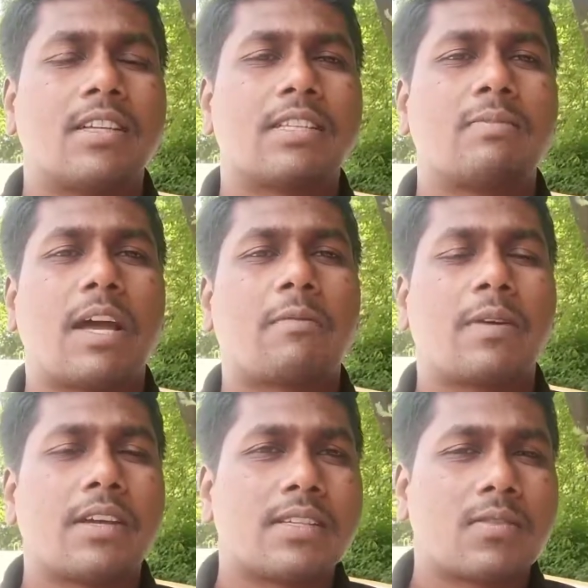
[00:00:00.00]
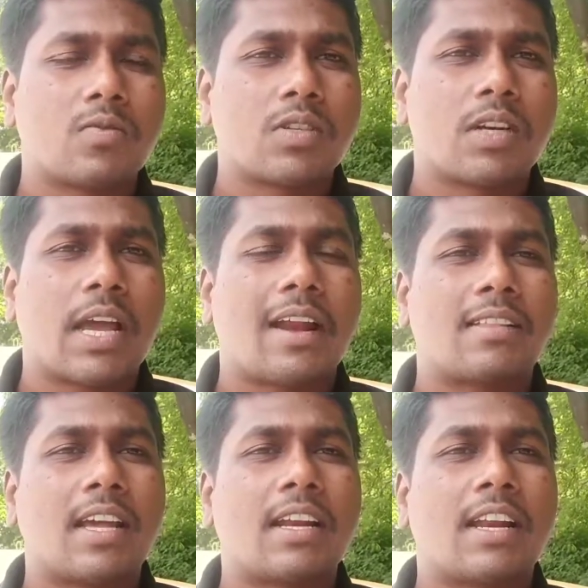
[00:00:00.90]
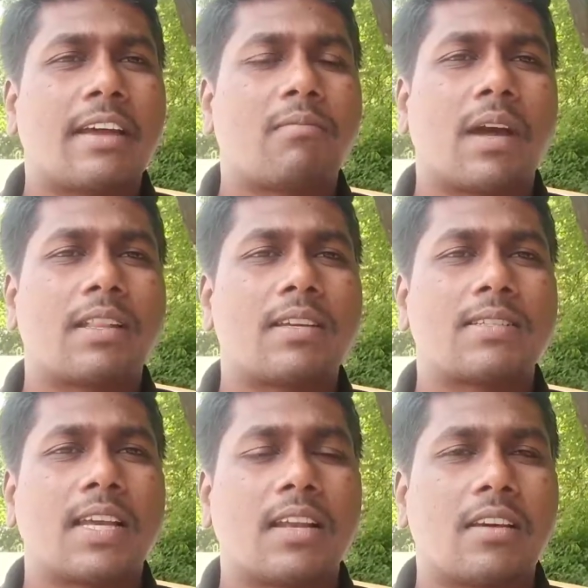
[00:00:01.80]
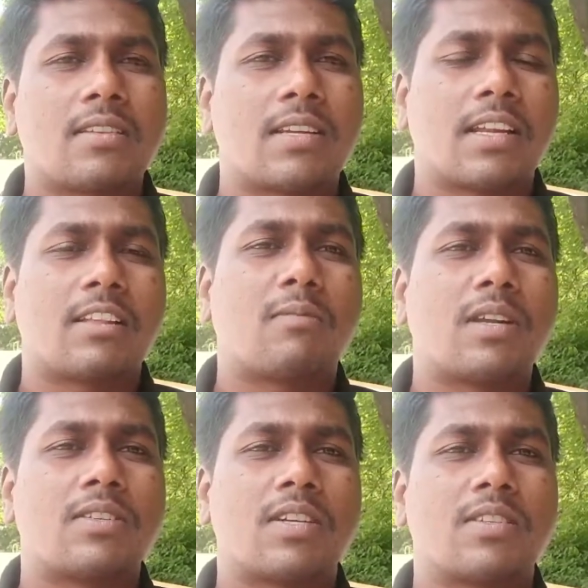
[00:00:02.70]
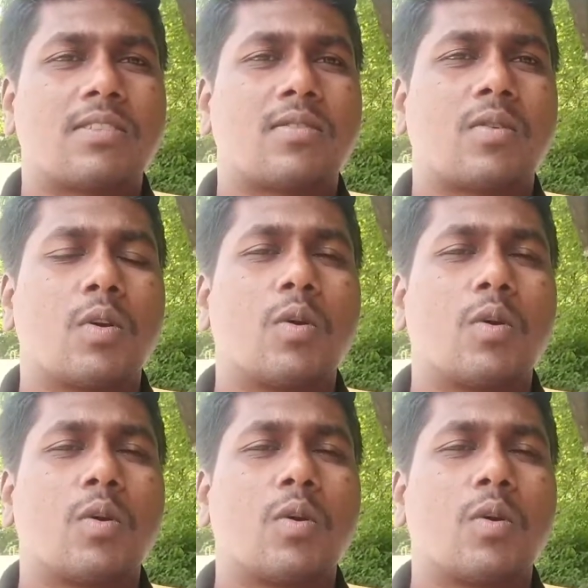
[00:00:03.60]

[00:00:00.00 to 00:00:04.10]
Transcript: this map is used at that time by the sailors and the merchants